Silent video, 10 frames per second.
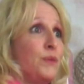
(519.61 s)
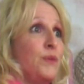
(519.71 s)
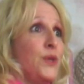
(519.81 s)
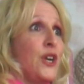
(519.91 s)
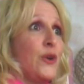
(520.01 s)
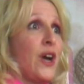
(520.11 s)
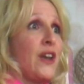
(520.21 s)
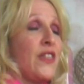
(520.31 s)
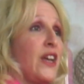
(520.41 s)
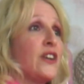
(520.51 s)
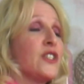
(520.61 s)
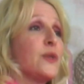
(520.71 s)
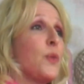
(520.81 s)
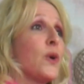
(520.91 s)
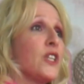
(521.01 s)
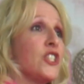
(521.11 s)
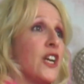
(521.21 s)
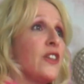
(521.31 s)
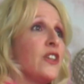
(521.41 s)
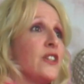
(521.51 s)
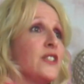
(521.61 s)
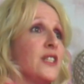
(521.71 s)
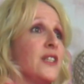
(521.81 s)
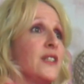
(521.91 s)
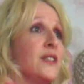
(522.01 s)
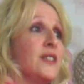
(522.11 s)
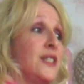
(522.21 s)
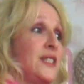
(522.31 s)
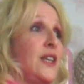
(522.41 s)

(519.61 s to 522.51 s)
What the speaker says: kind of there to support each other to see it